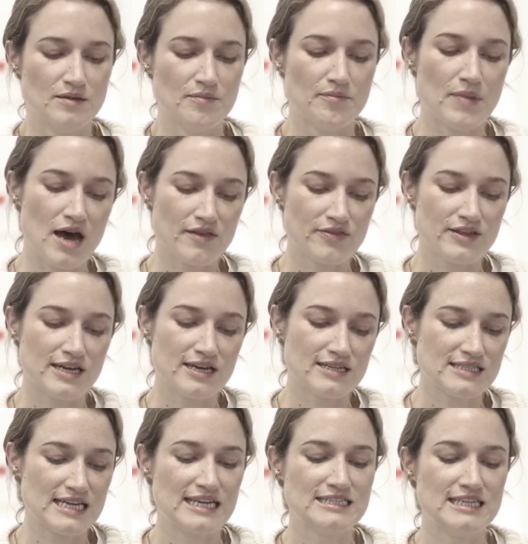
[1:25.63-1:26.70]

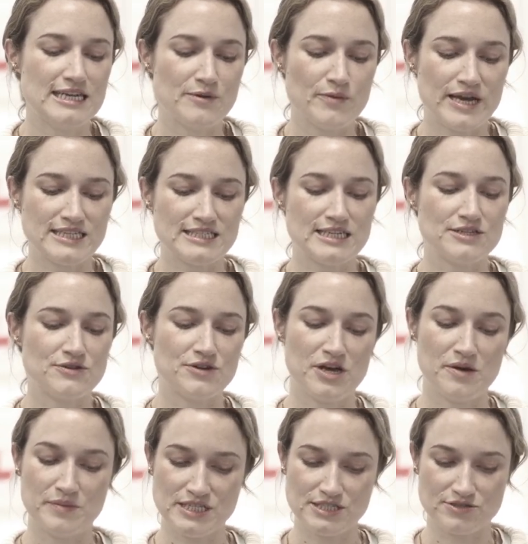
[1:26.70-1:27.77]
Martha tenderly waited on
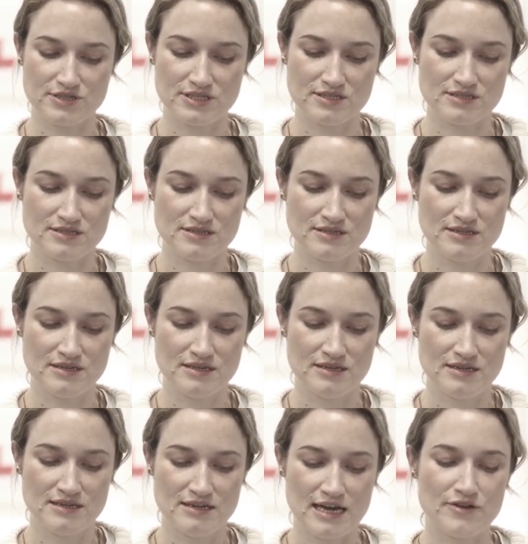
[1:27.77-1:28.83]
her mistress,
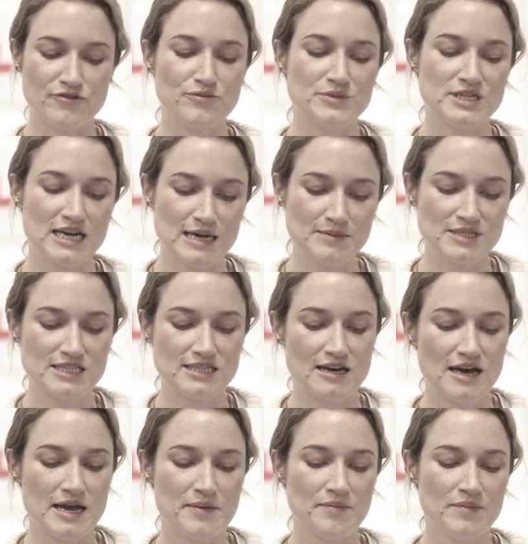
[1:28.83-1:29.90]
and from time to
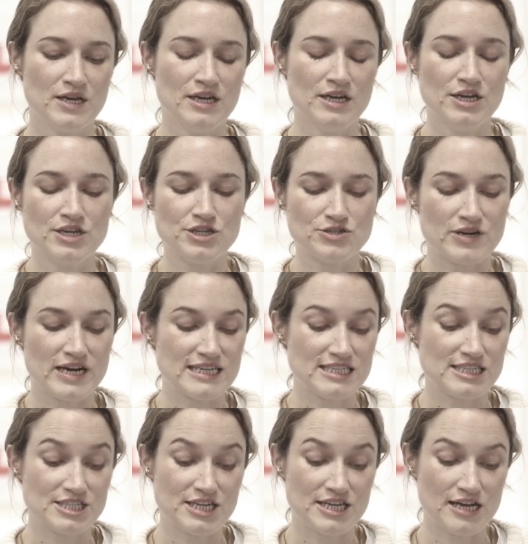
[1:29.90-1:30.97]
time tried
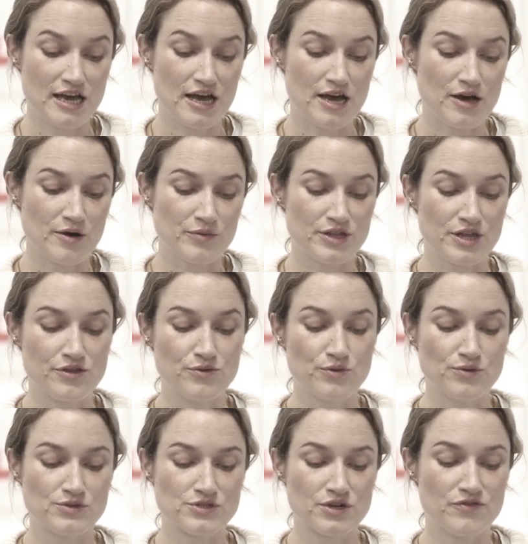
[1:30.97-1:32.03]
to cheer her with the
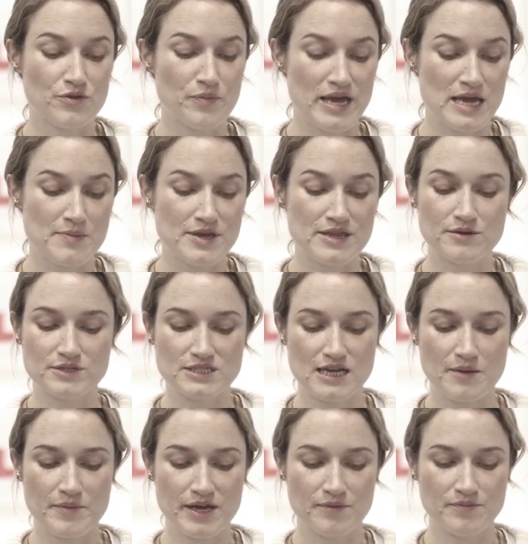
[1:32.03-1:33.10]
thought of the baby that was
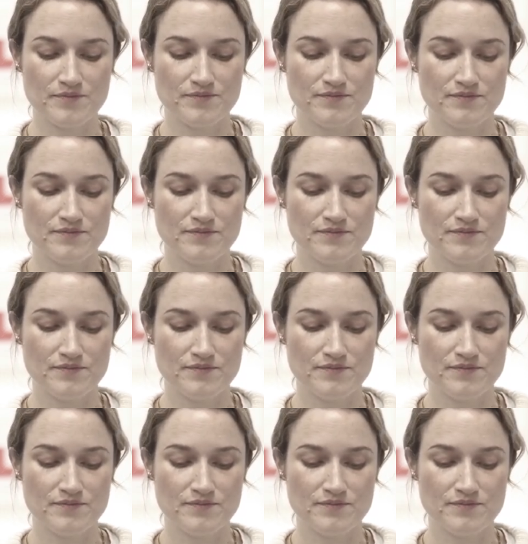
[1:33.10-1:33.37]
coming.